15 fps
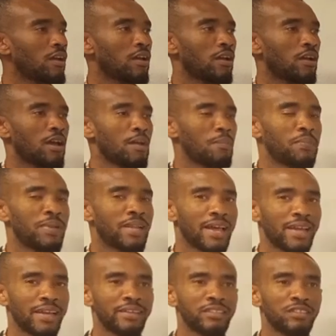
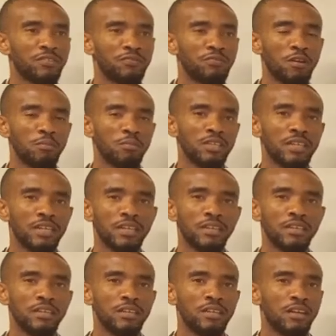apply the formula
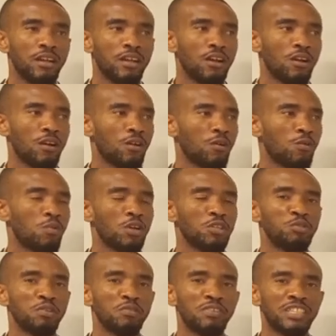or what
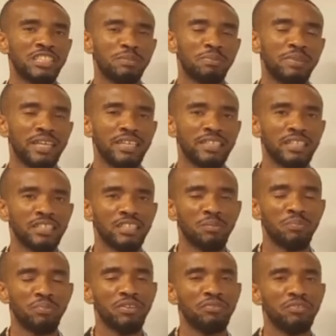we've explained in the
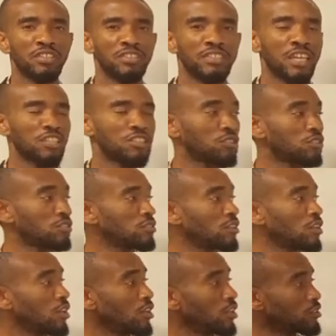previous section
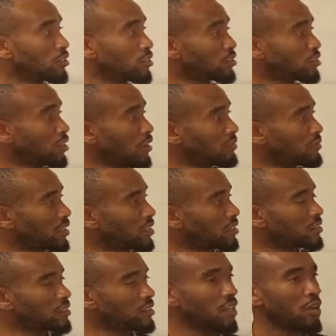to solve
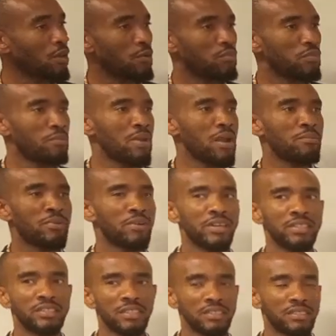this. Remember,
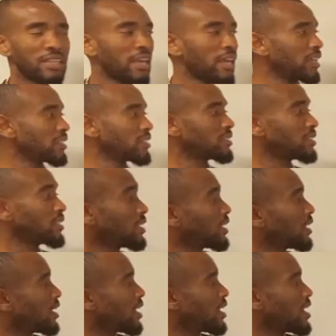in this case,
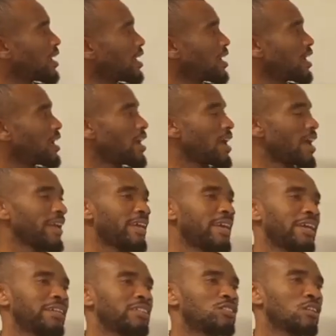I
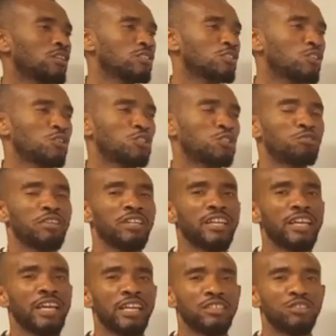can't just go straight
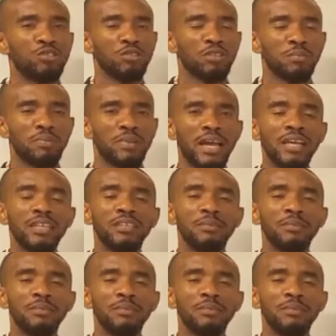ahead to apply the